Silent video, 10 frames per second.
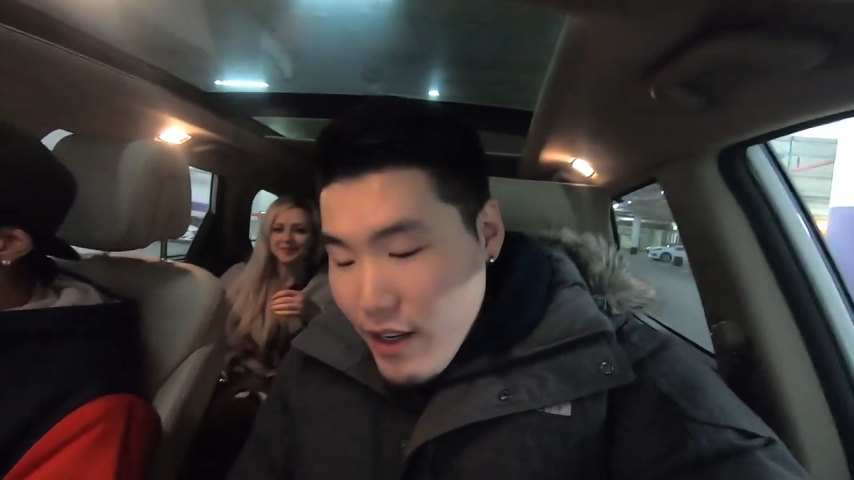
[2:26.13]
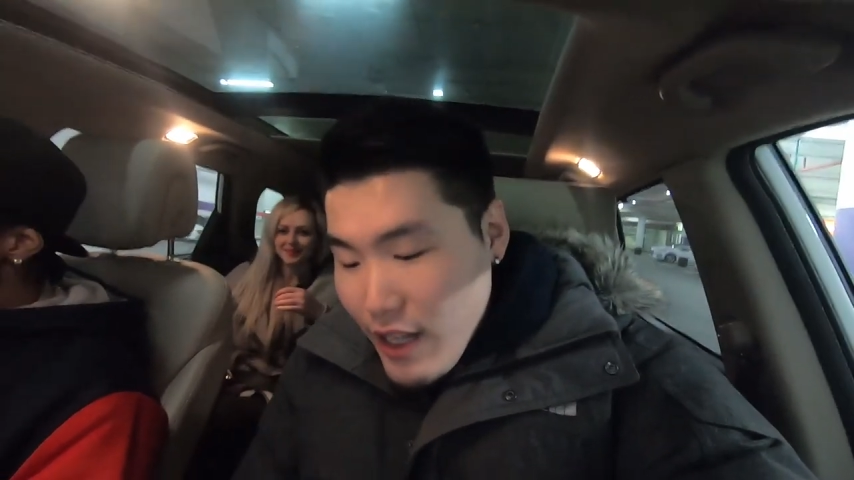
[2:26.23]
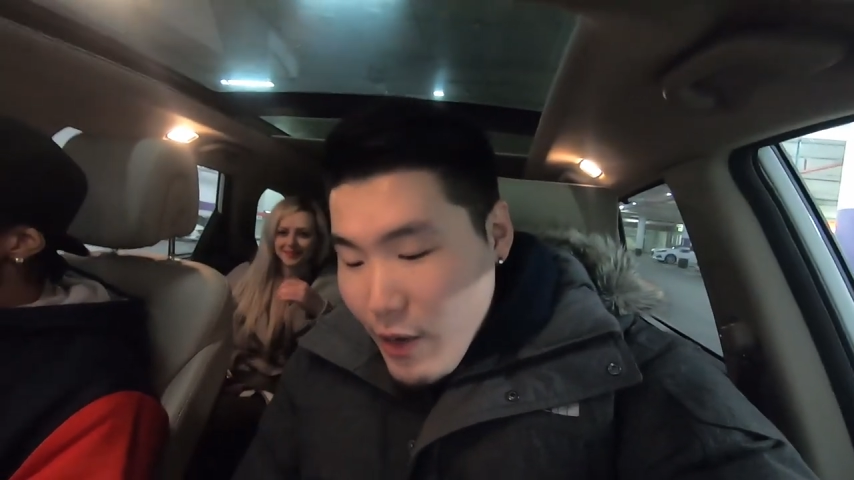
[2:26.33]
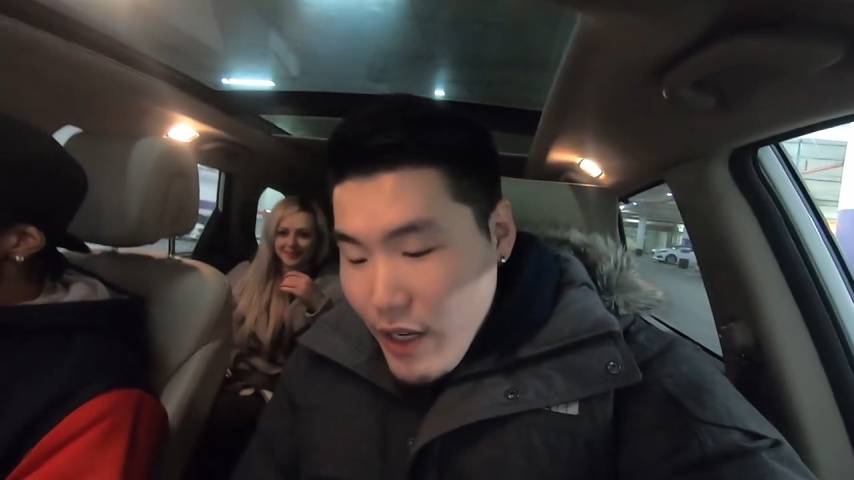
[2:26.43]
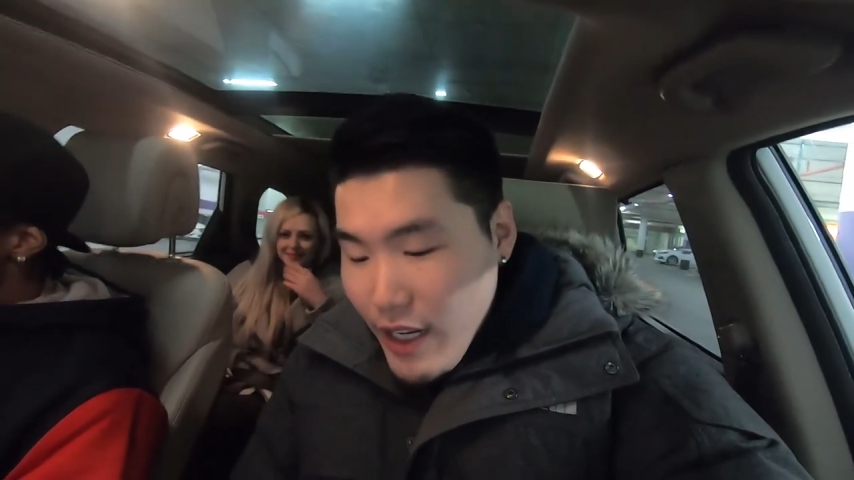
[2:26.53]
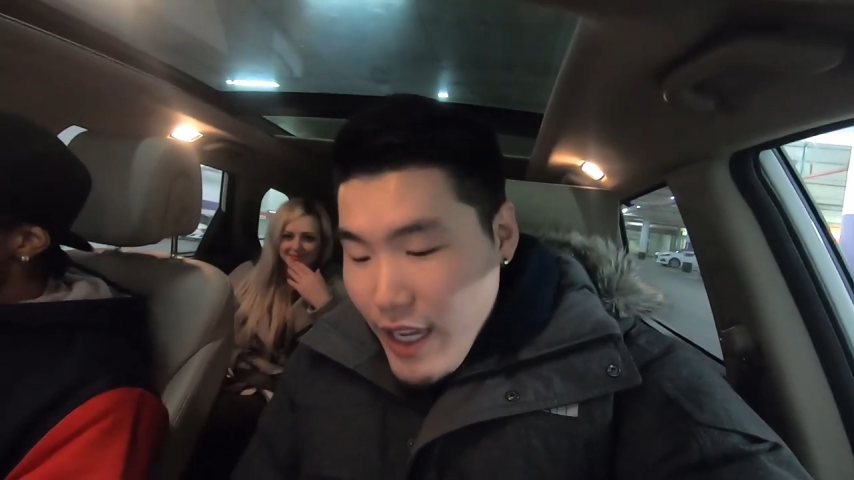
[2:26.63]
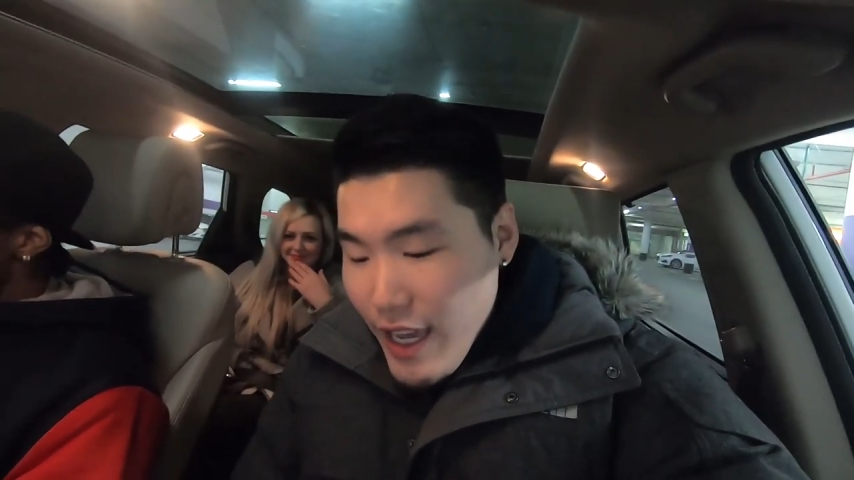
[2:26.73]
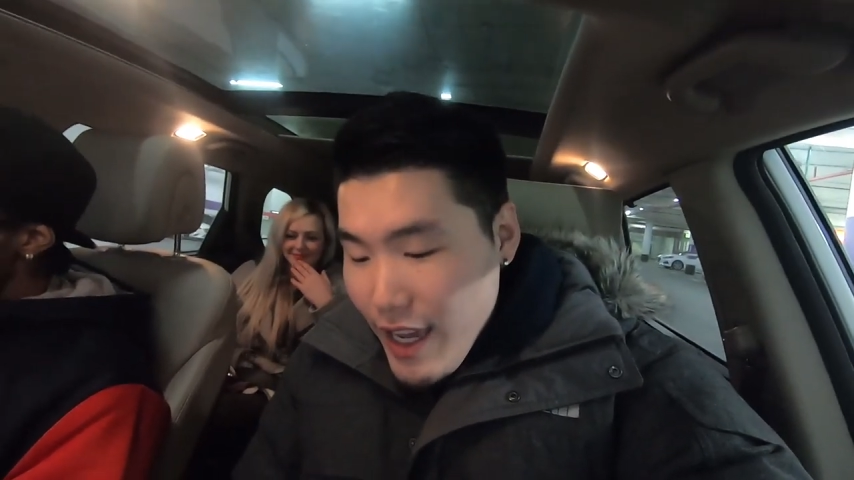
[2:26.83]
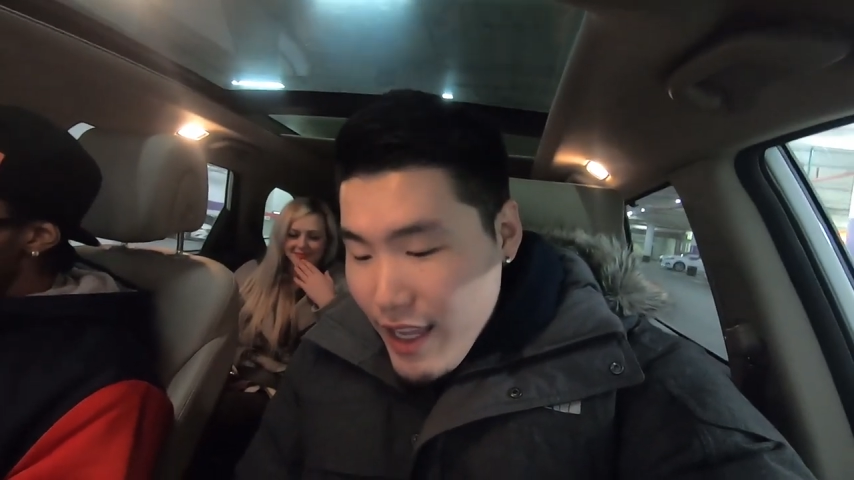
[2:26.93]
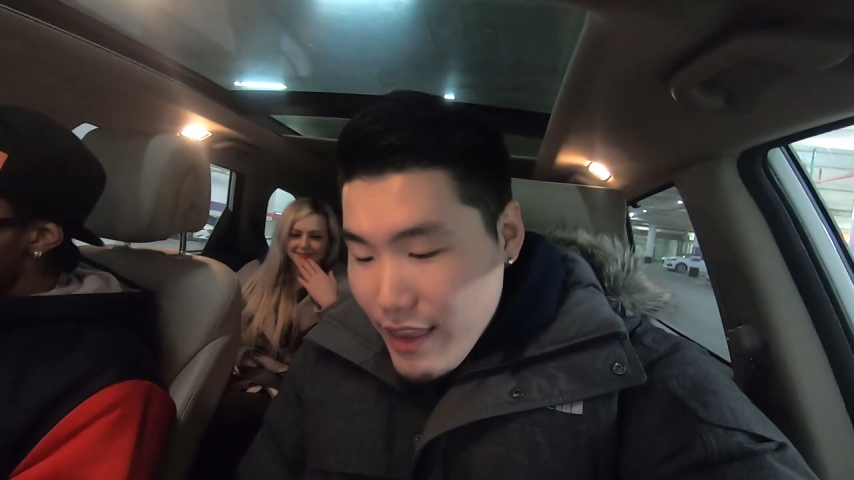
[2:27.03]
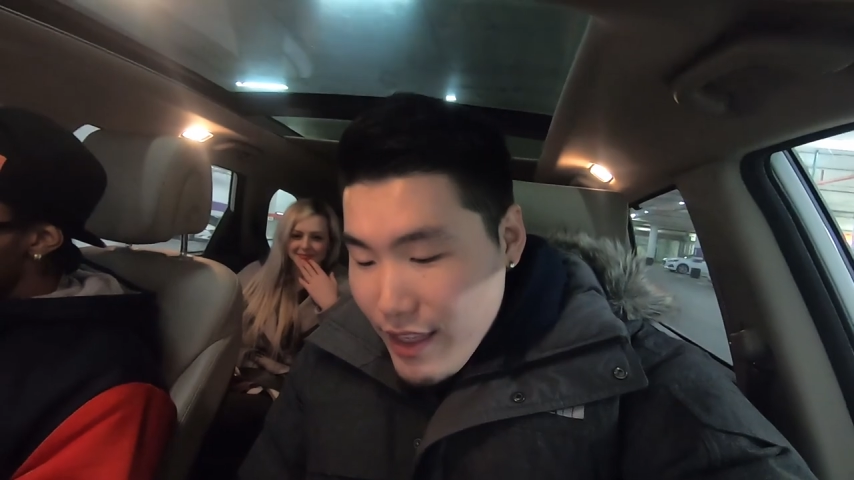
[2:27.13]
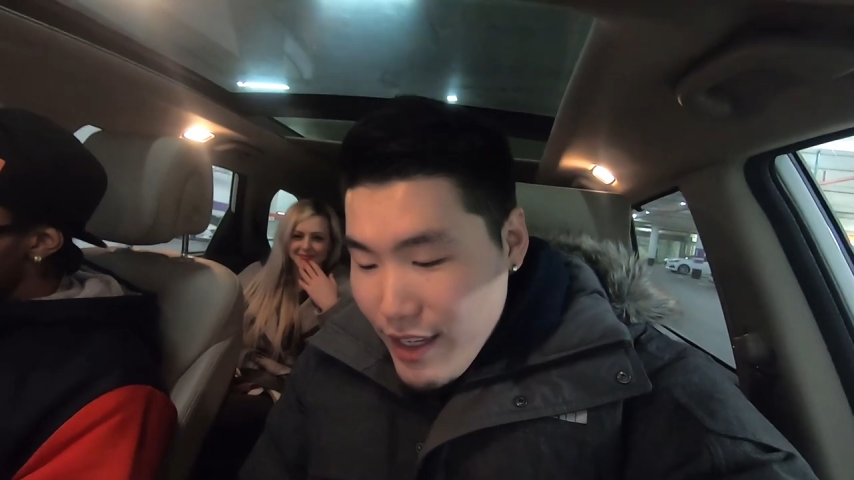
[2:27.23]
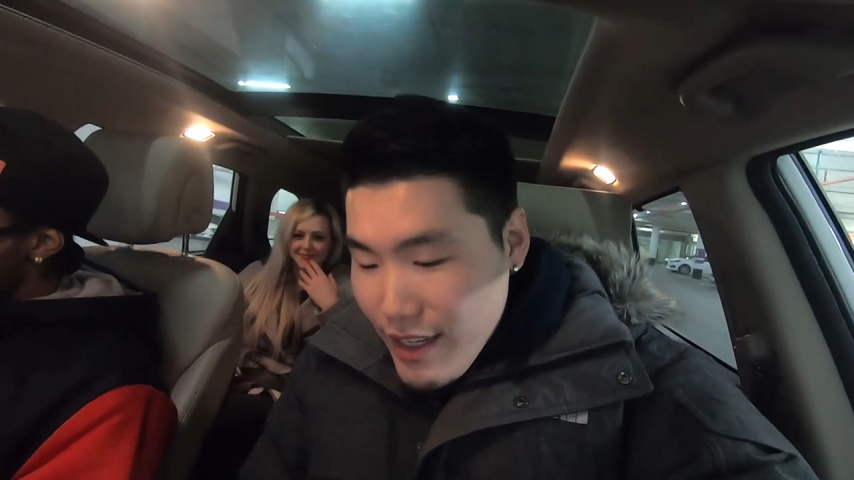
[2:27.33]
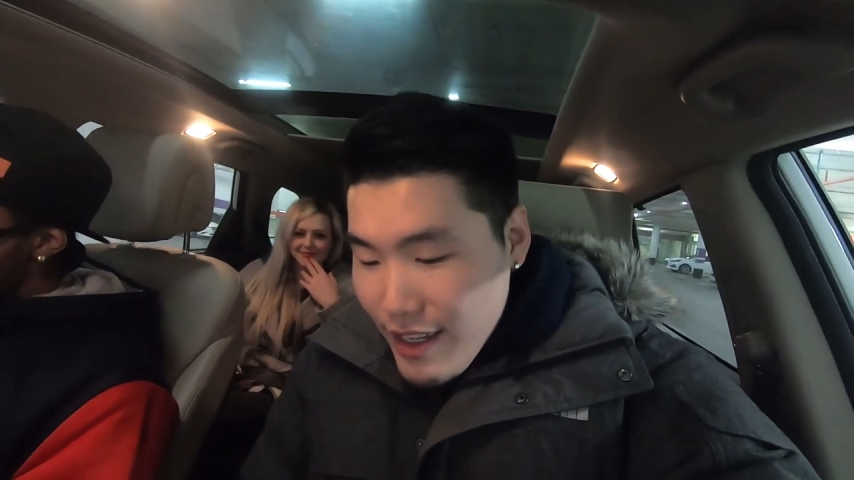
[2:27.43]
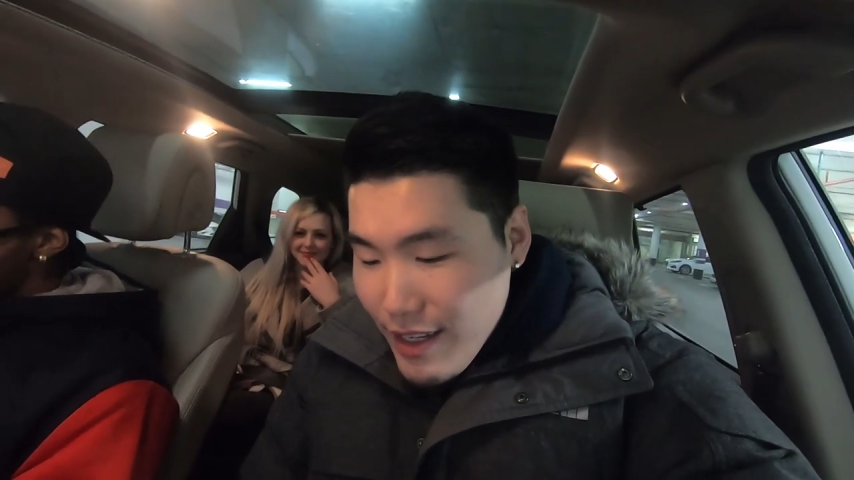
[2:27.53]
Okay, we're gonna hit
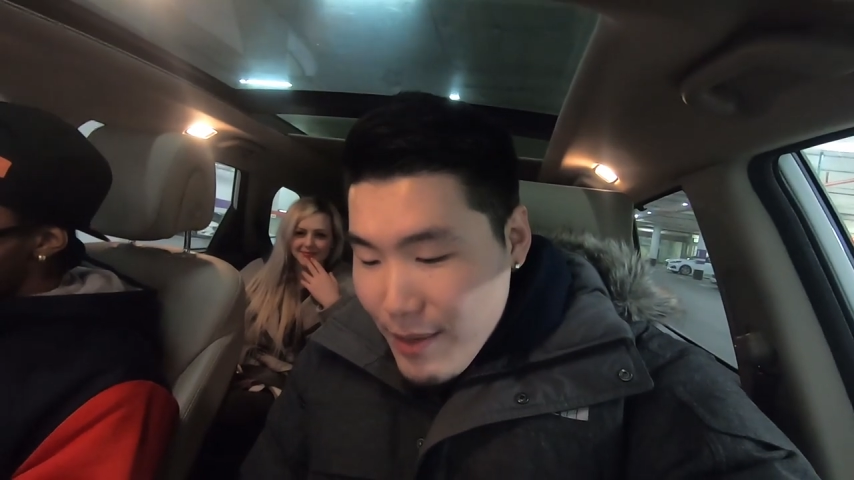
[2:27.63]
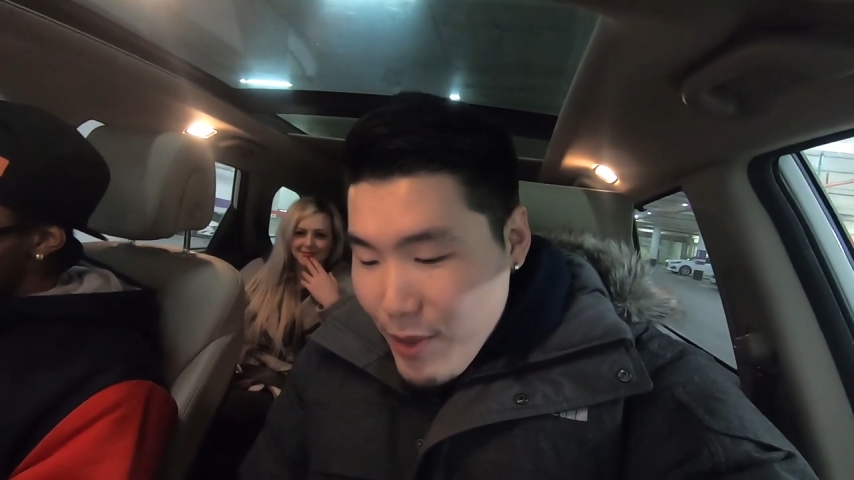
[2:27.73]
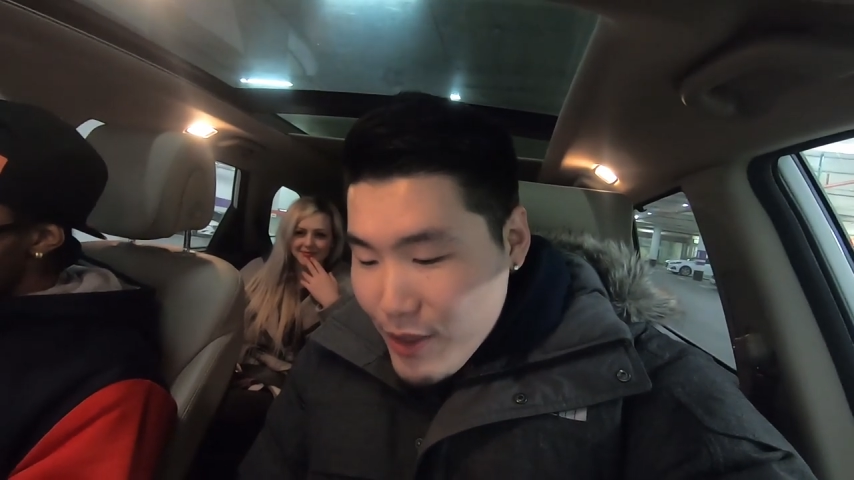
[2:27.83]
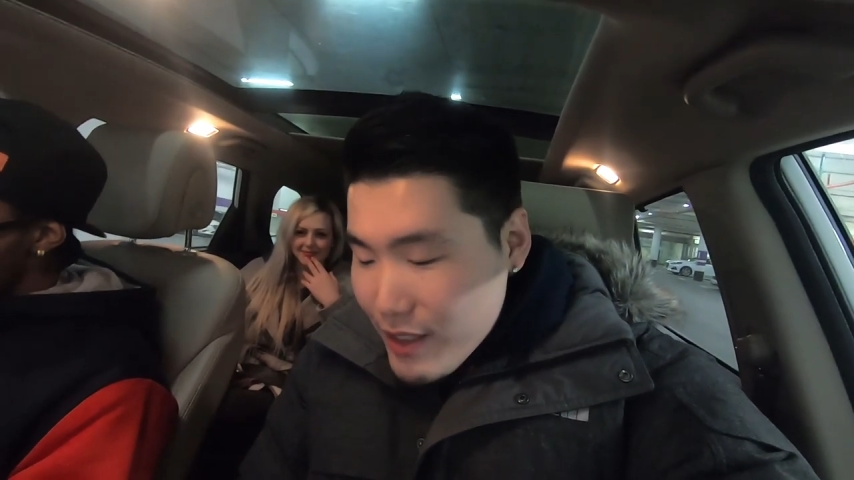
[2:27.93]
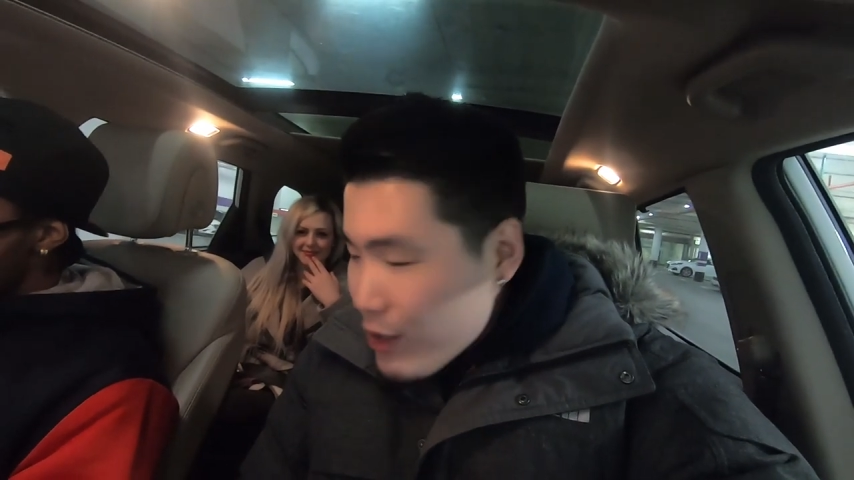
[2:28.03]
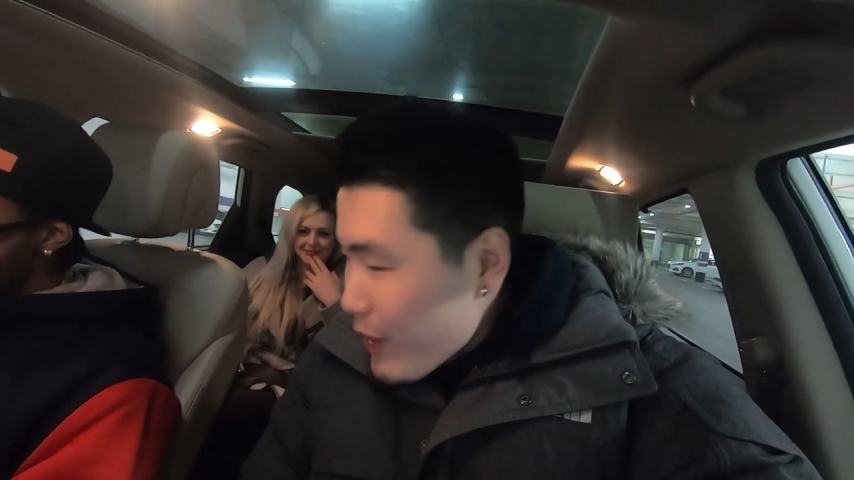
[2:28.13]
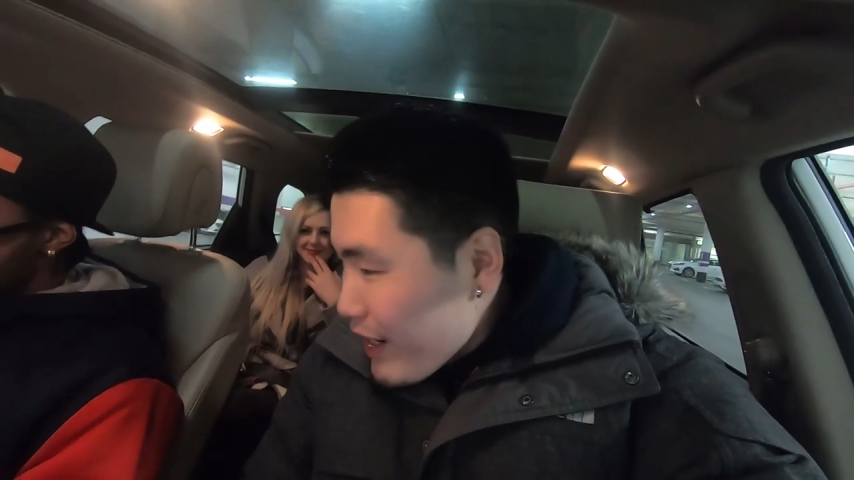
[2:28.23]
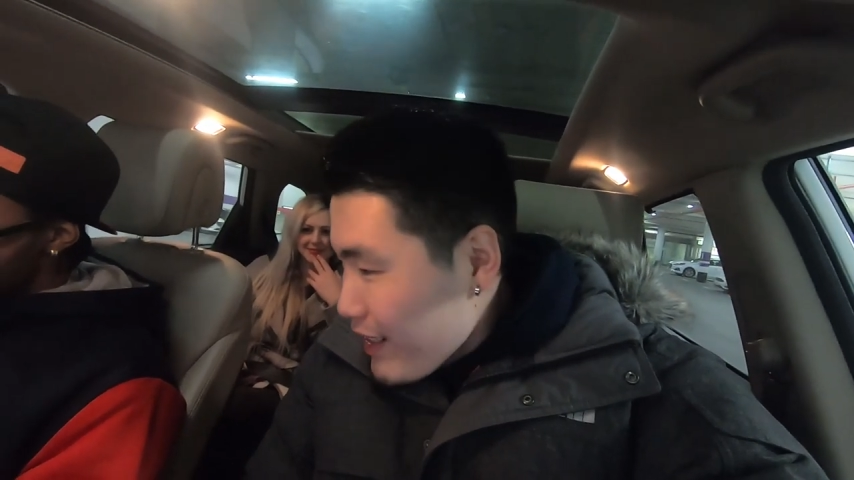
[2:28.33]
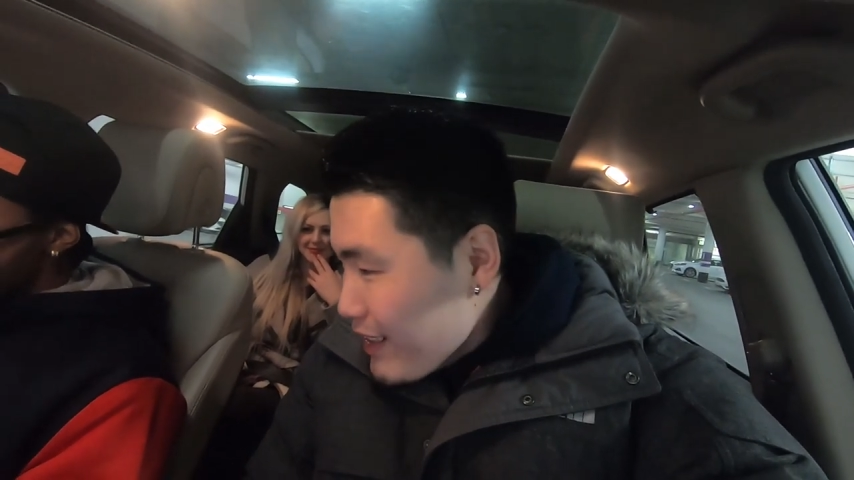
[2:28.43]
the multi. Are you ready?